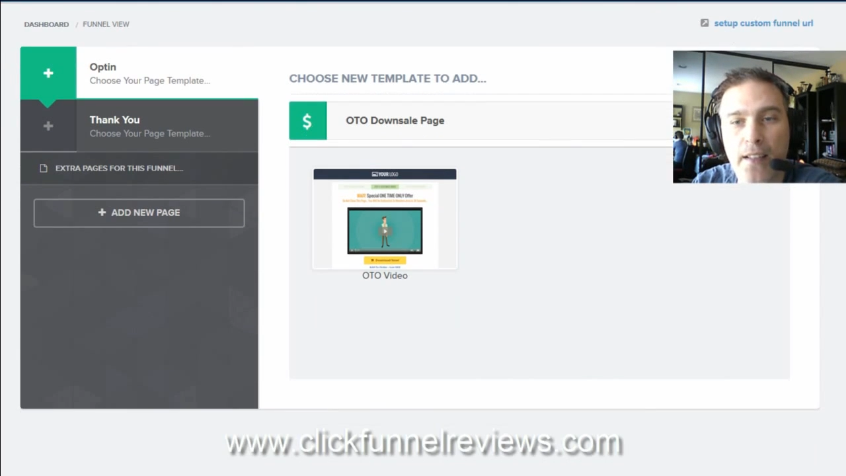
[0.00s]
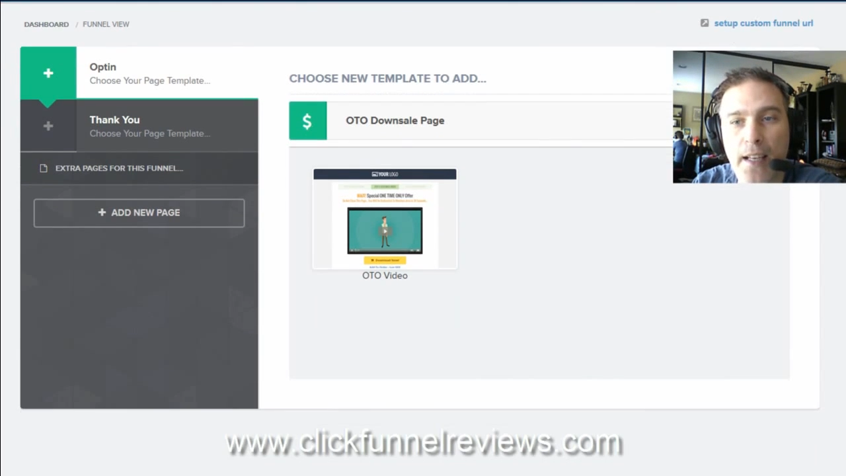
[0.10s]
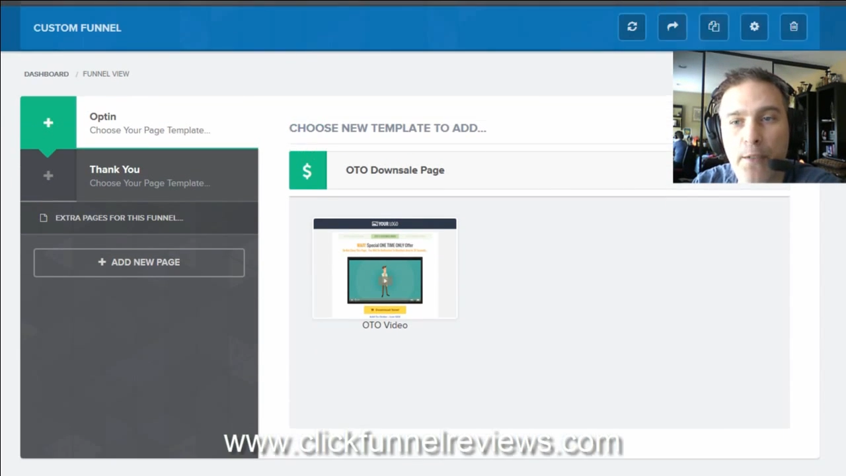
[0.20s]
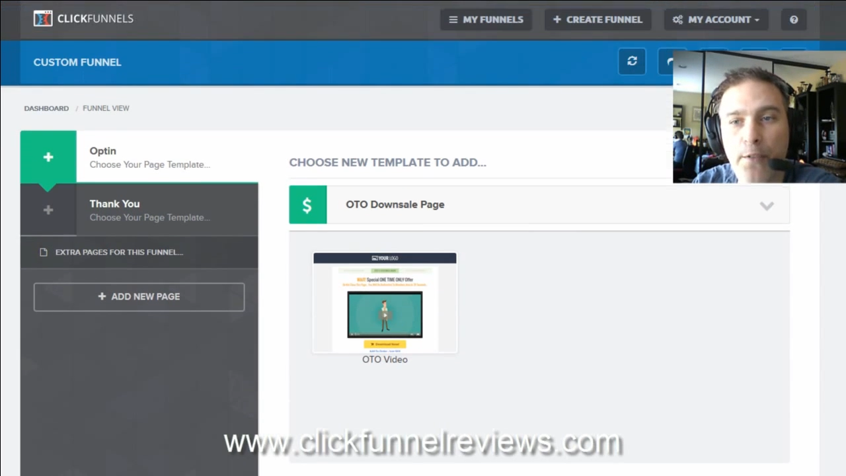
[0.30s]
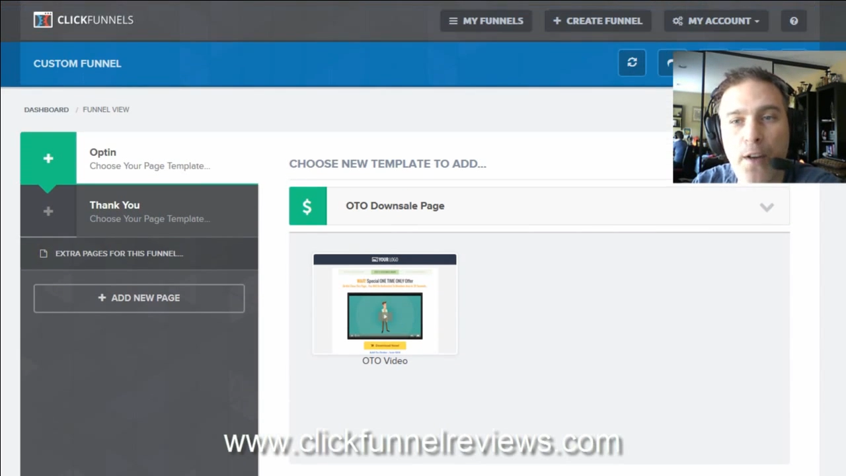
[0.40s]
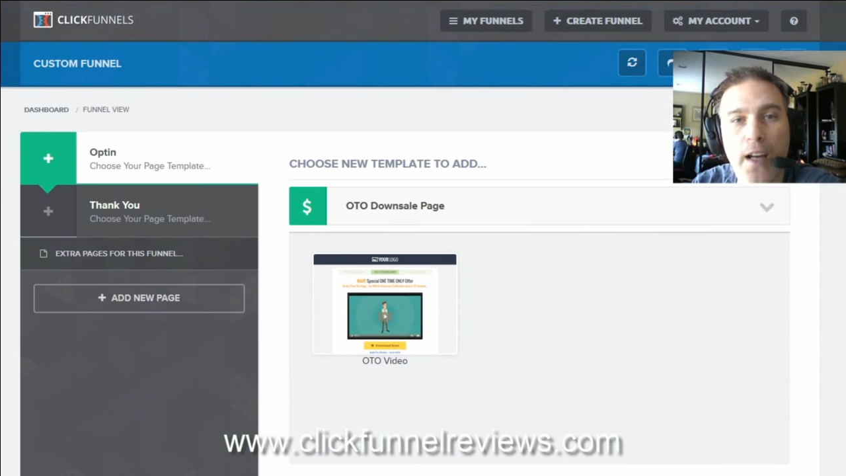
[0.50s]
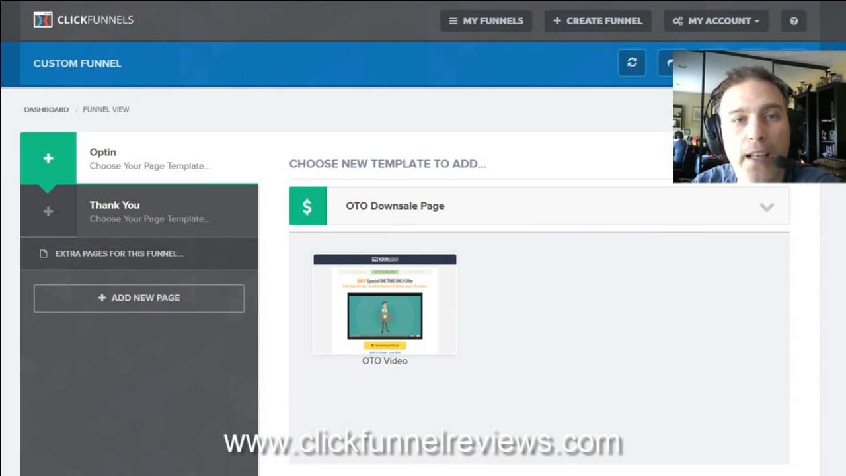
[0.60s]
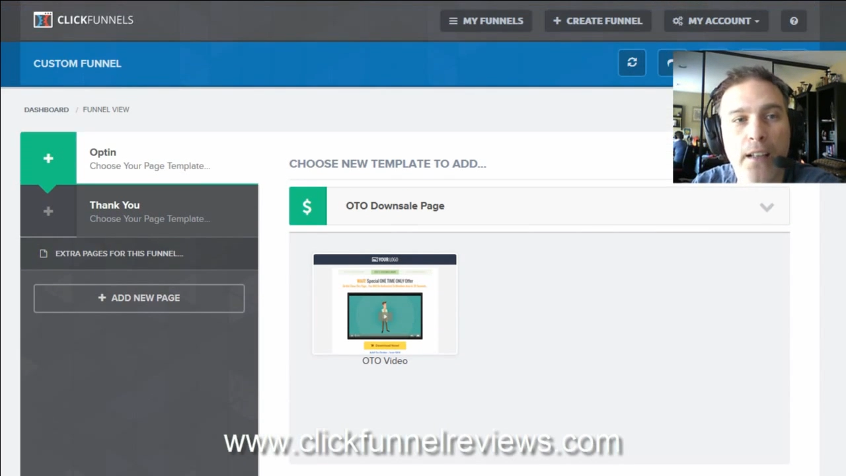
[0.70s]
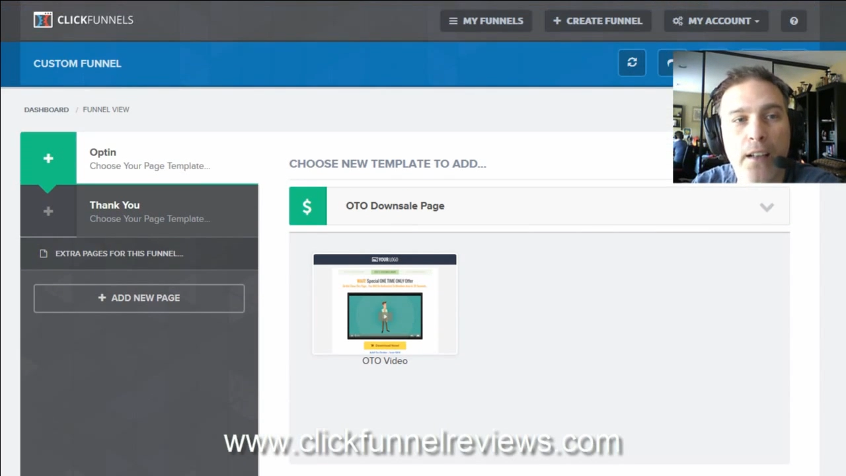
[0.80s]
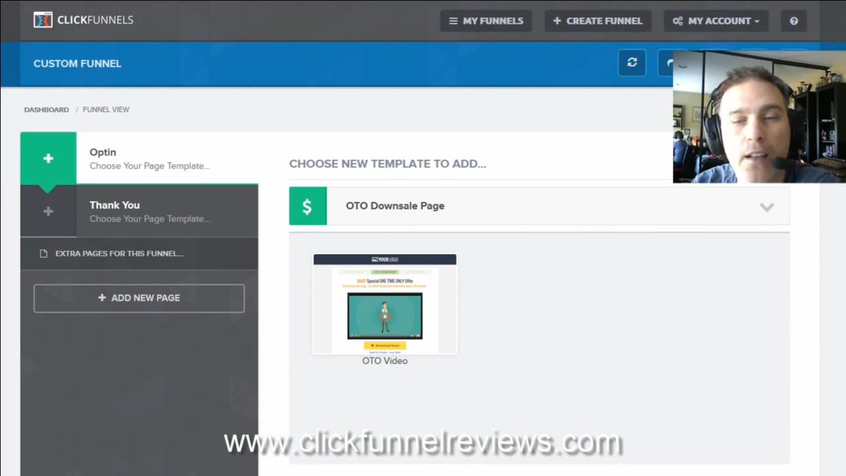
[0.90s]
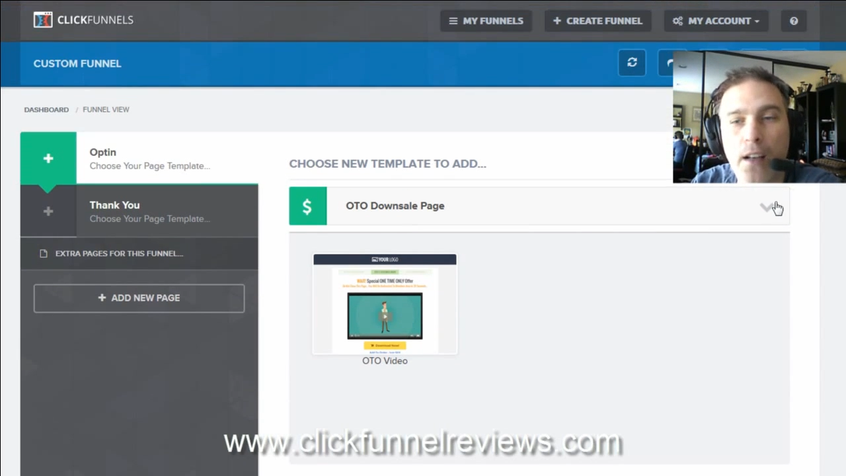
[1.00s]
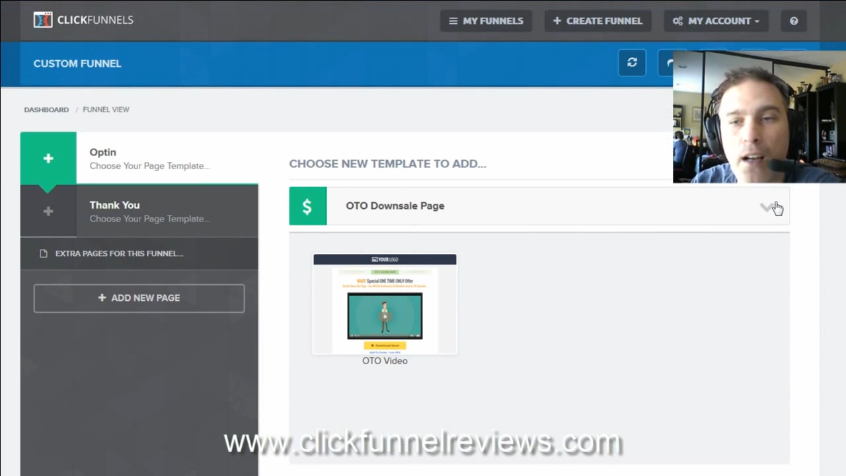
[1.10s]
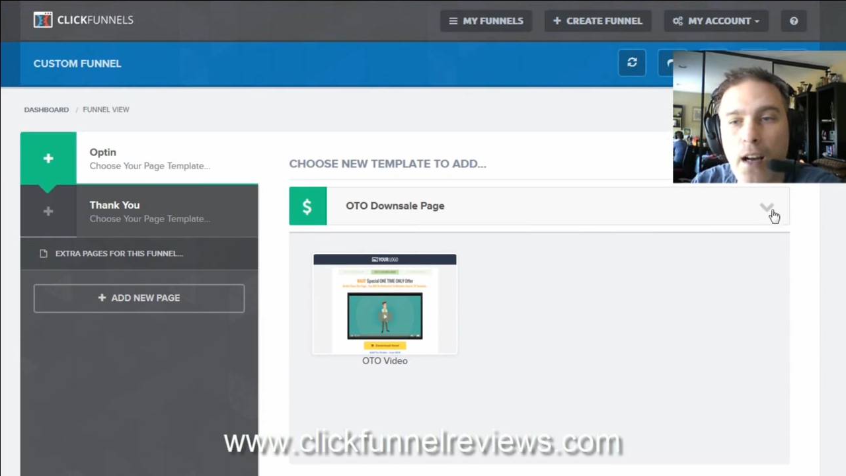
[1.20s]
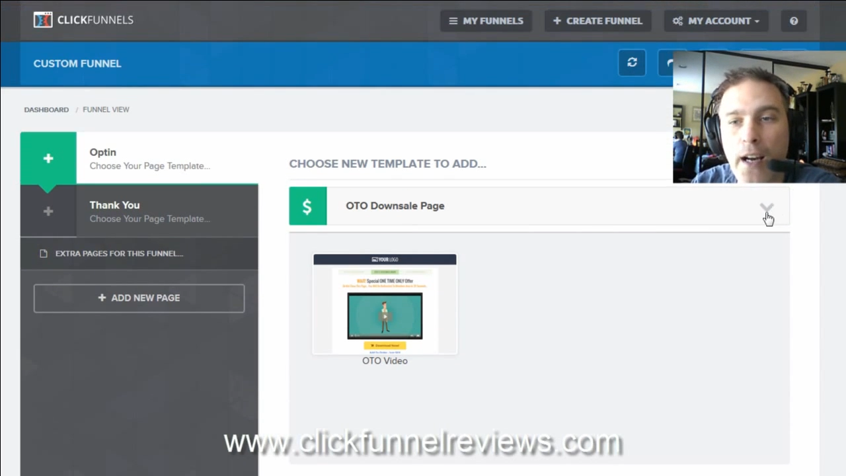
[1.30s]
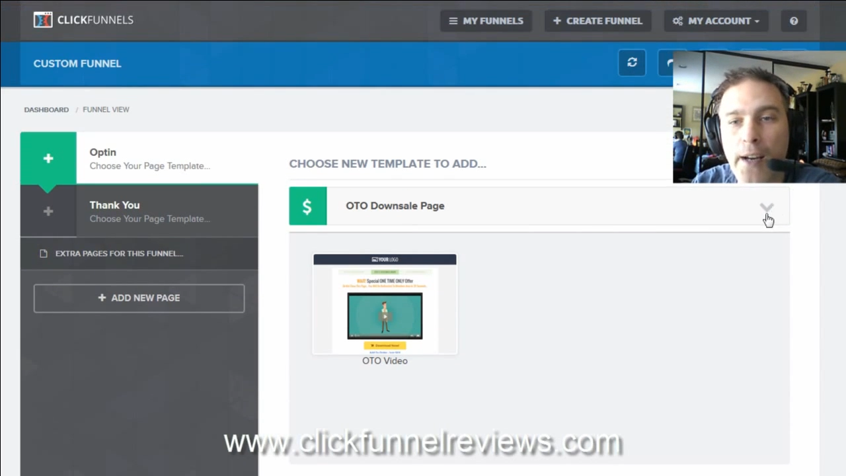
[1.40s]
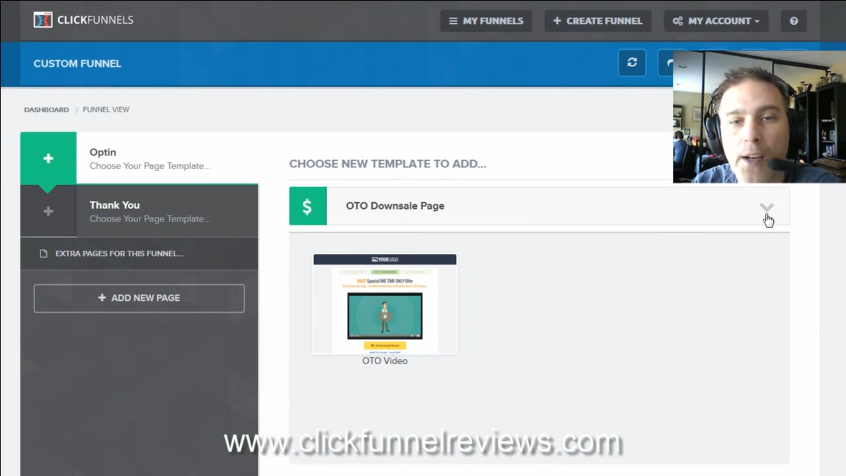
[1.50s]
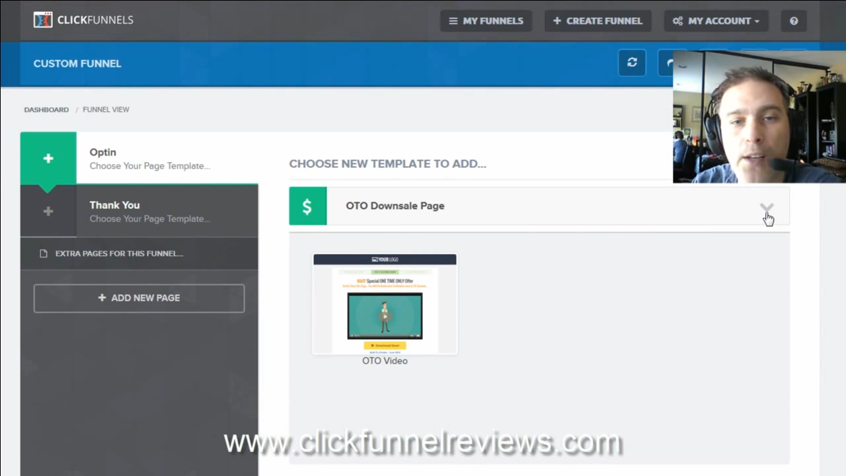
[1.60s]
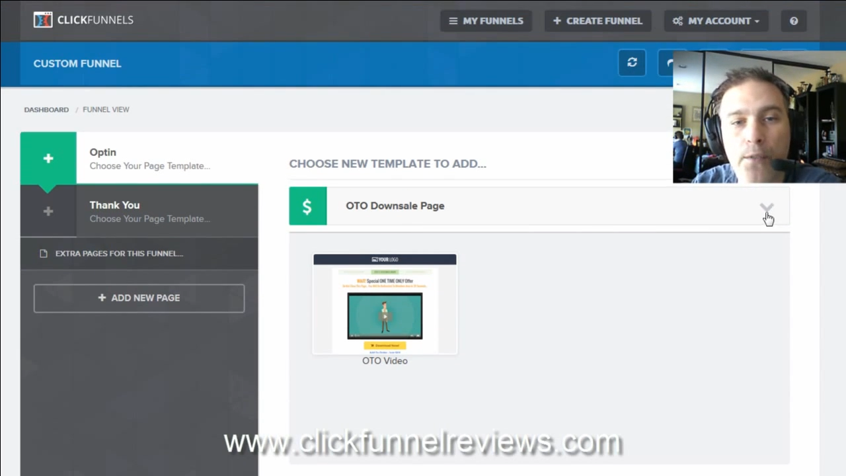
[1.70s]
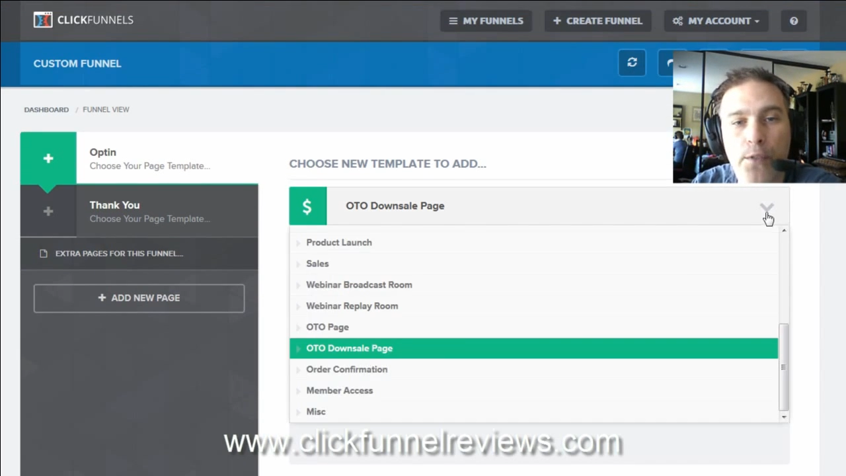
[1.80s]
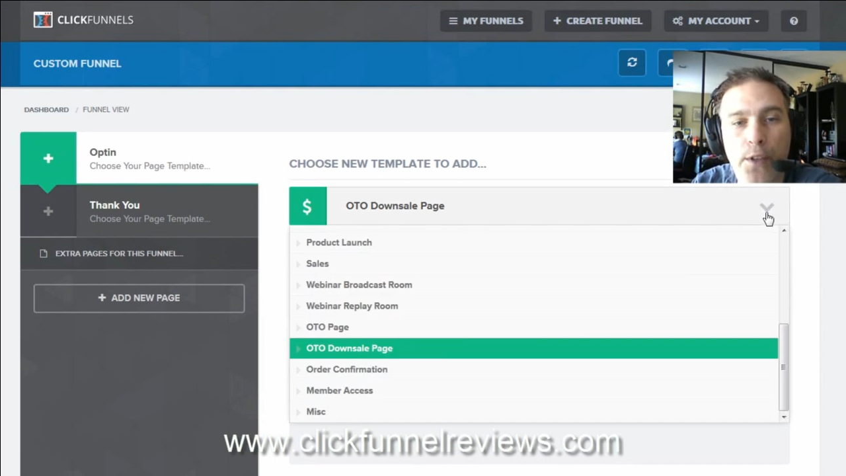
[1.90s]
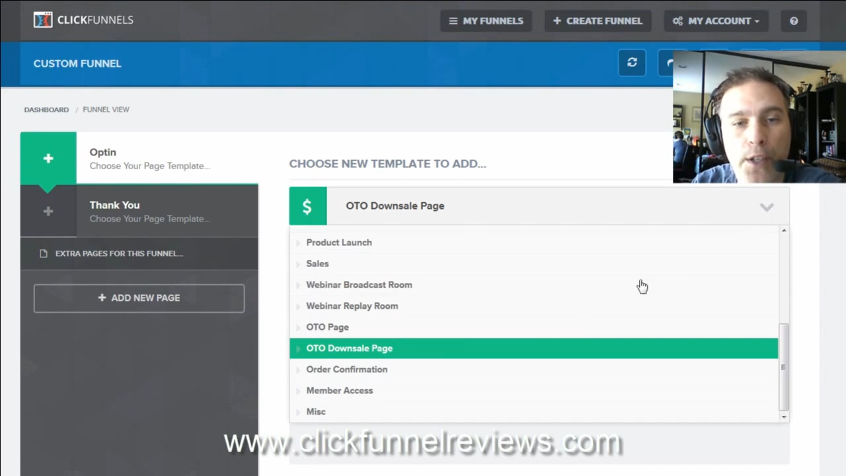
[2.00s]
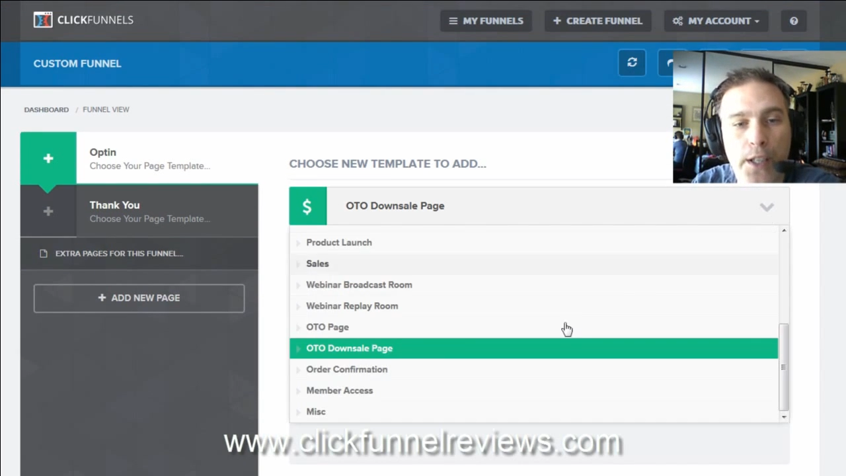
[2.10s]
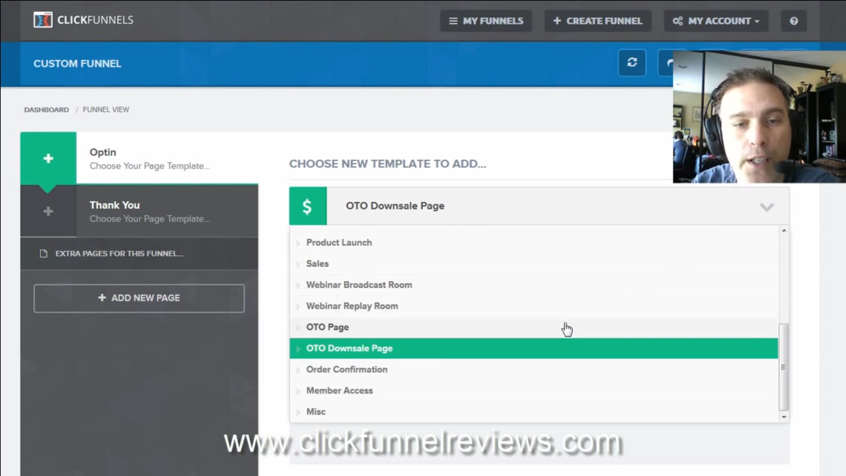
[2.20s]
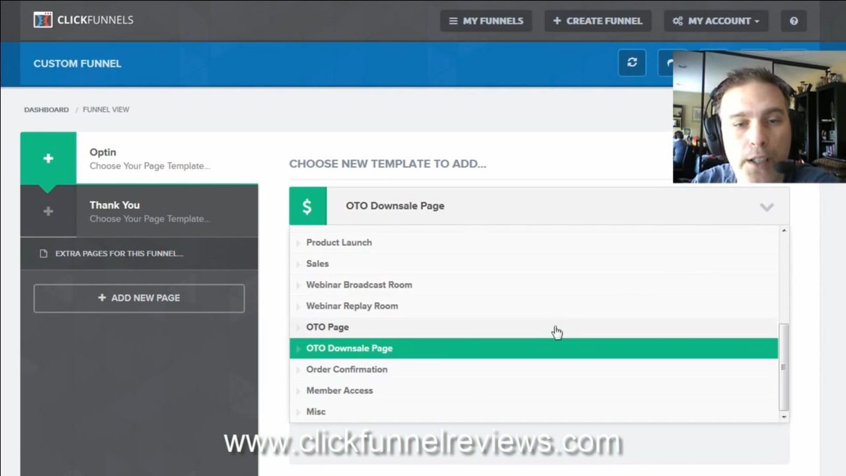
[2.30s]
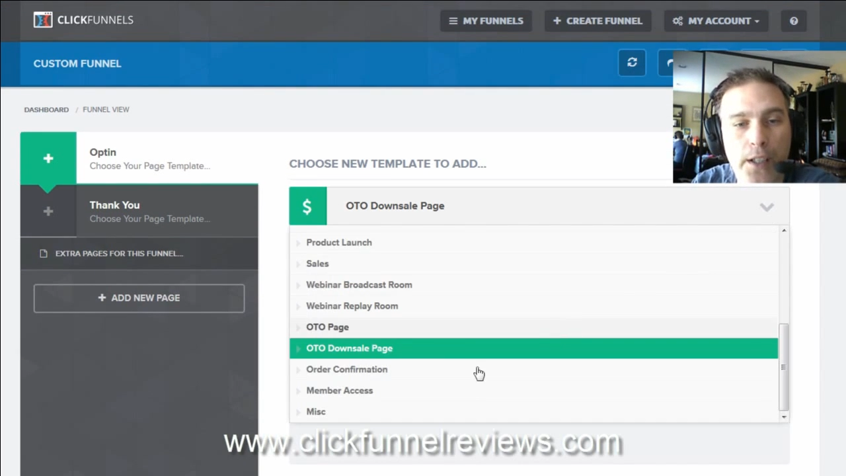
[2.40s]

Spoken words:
they find higher converting